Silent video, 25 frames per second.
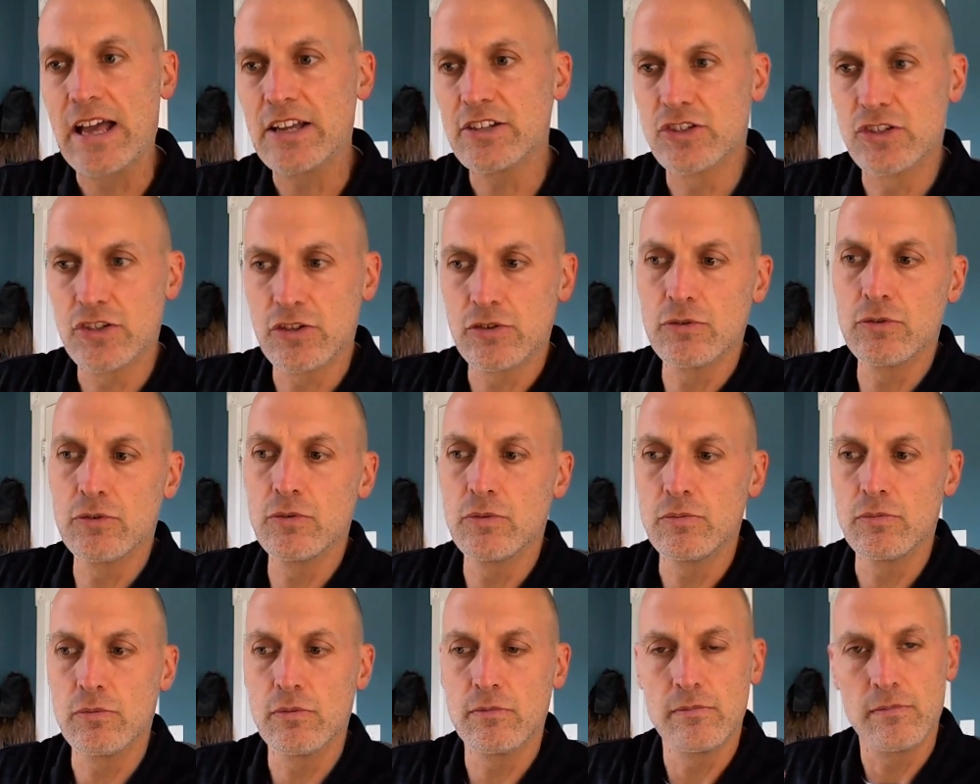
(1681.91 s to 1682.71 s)
as
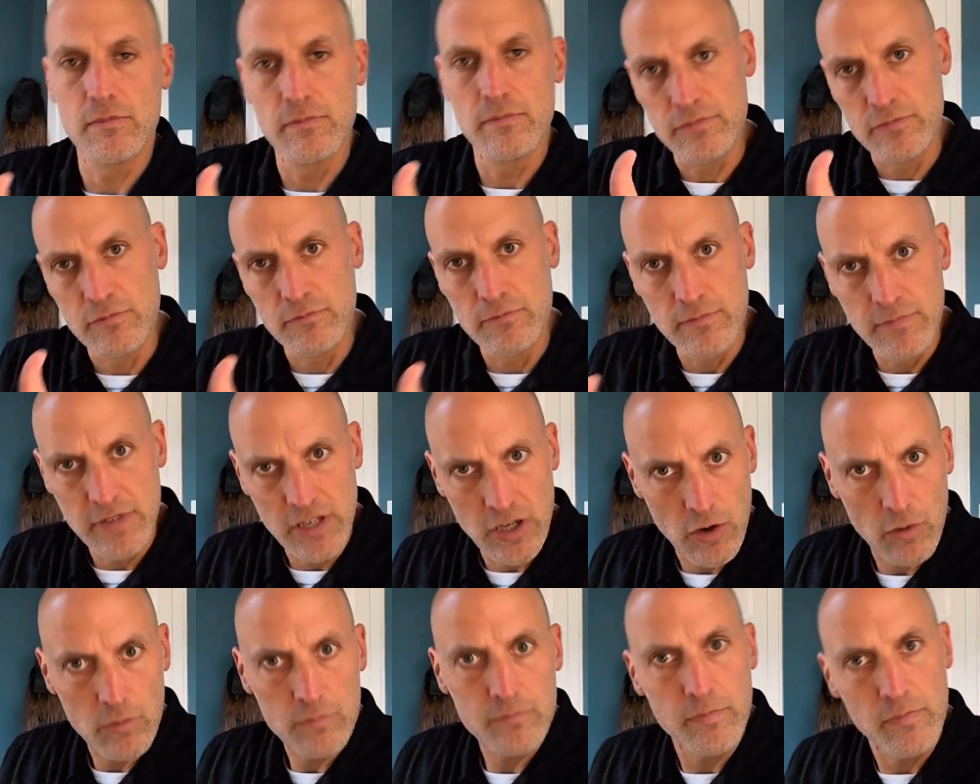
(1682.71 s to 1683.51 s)
you
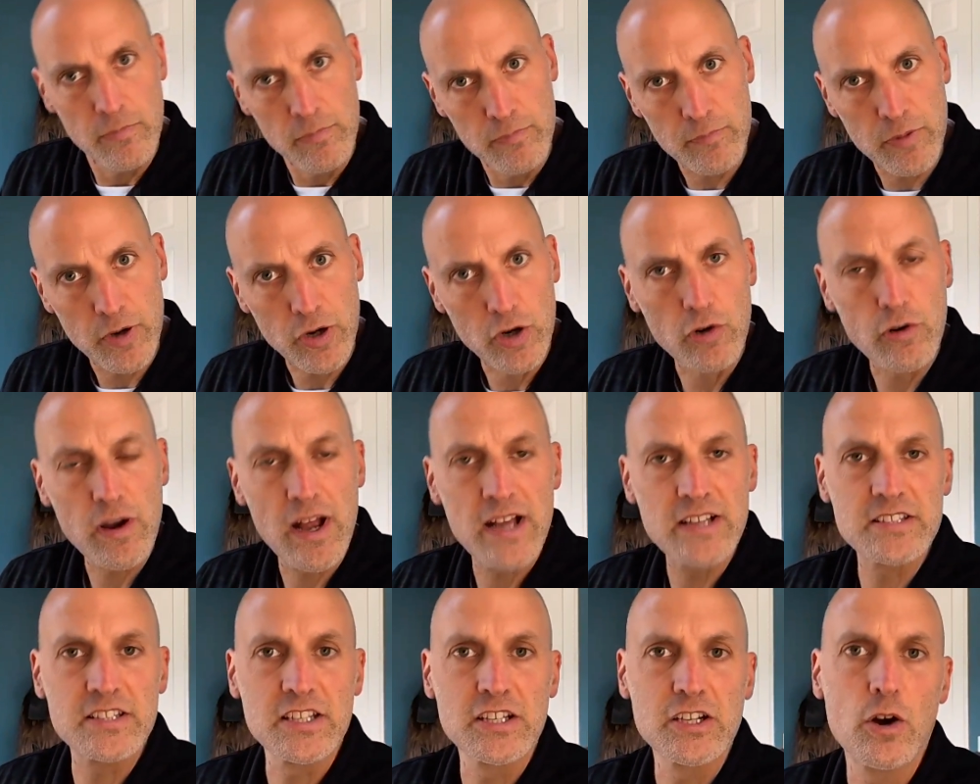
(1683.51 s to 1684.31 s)

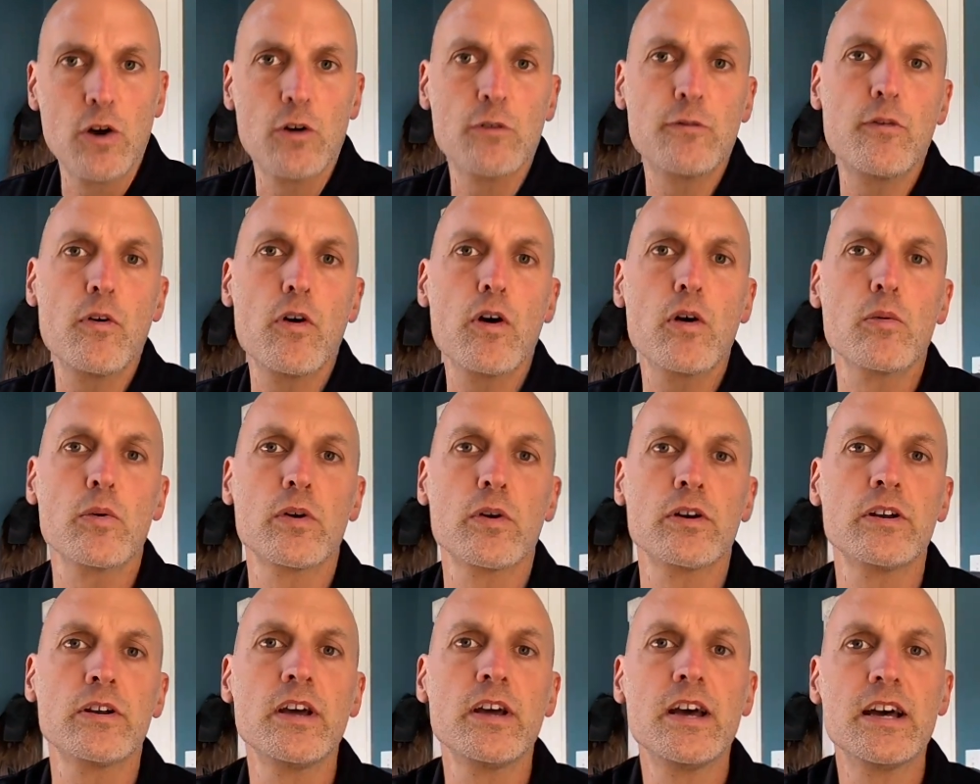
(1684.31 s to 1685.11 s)
progress and go
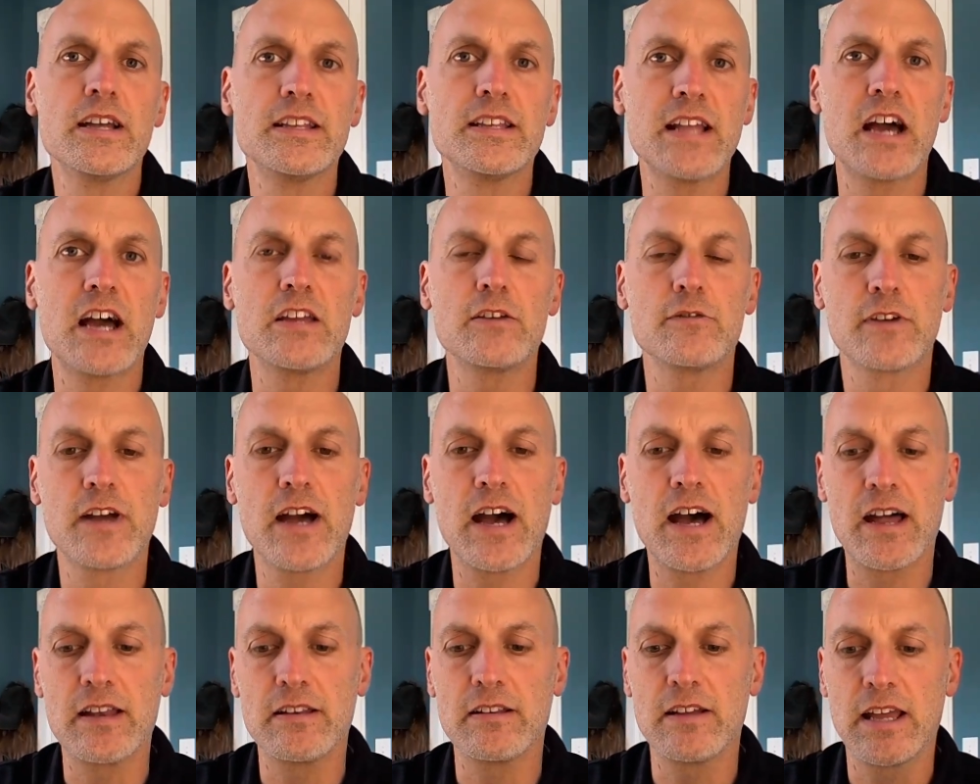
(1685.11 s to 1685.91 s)
forward. Now you've
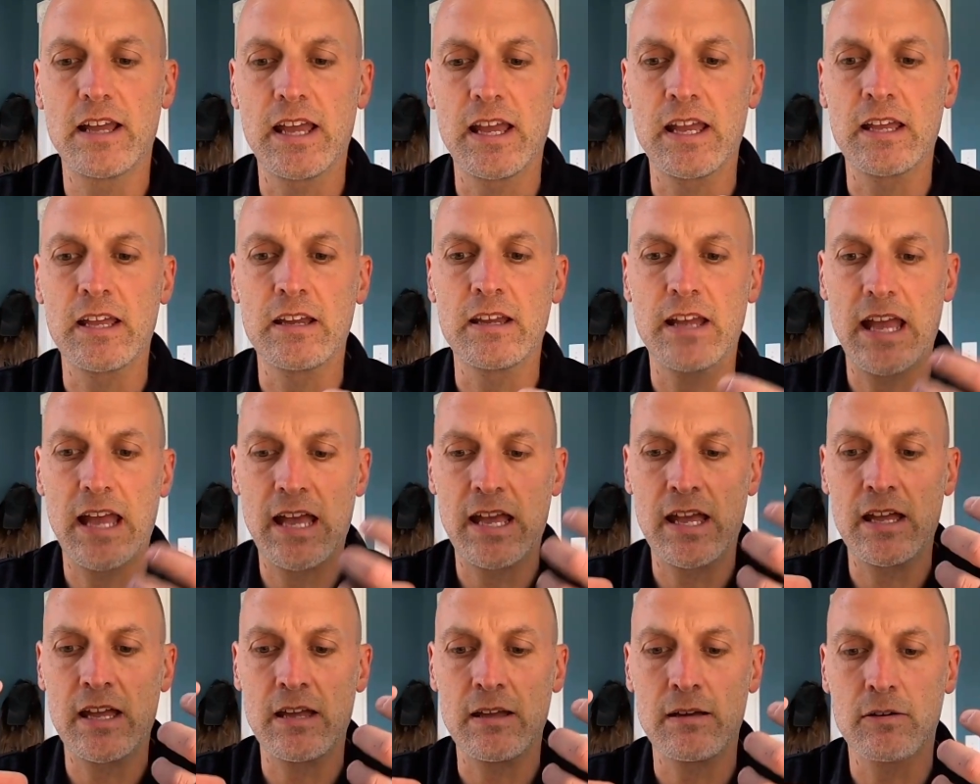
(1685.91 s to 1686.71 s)
got
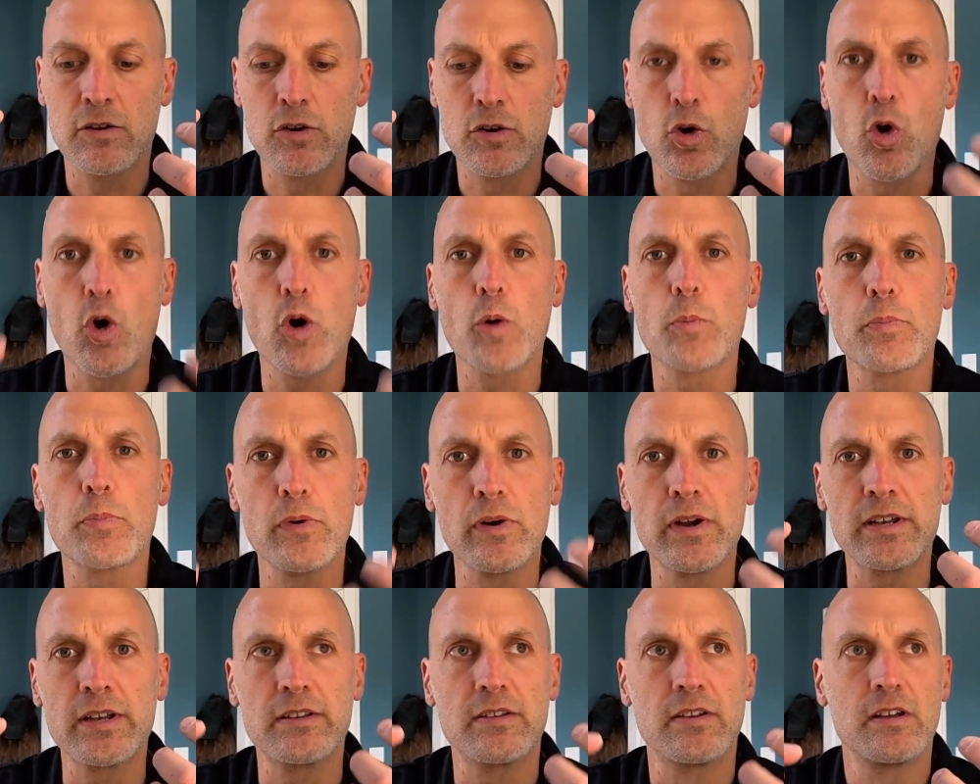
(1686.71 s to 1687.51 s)
a
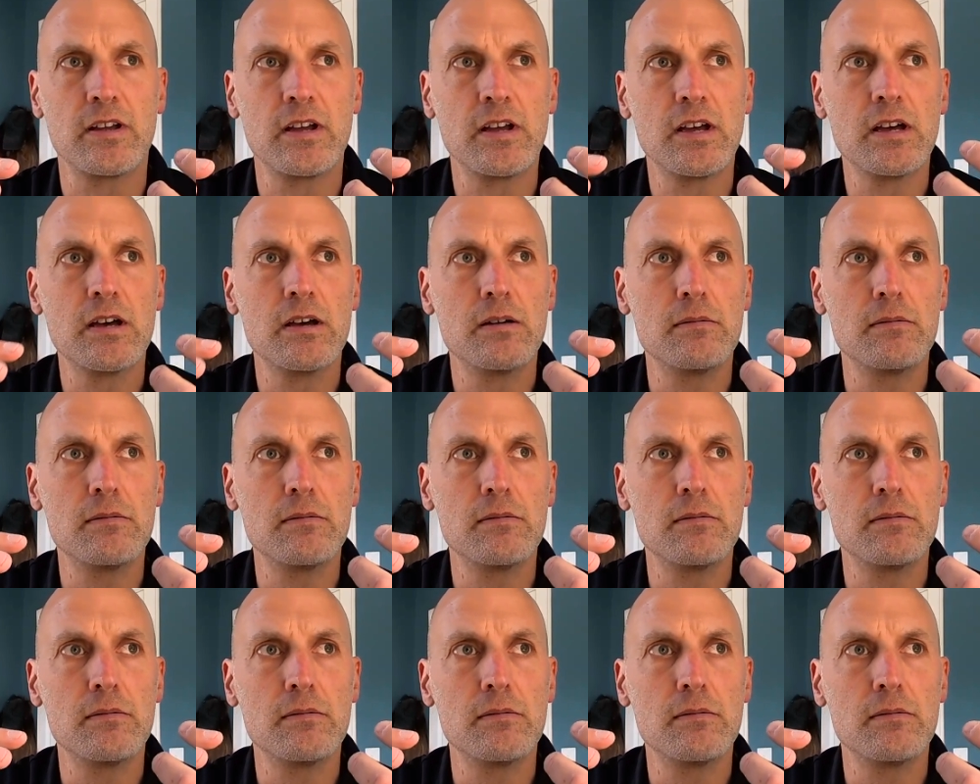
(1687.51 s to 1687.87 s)
corporate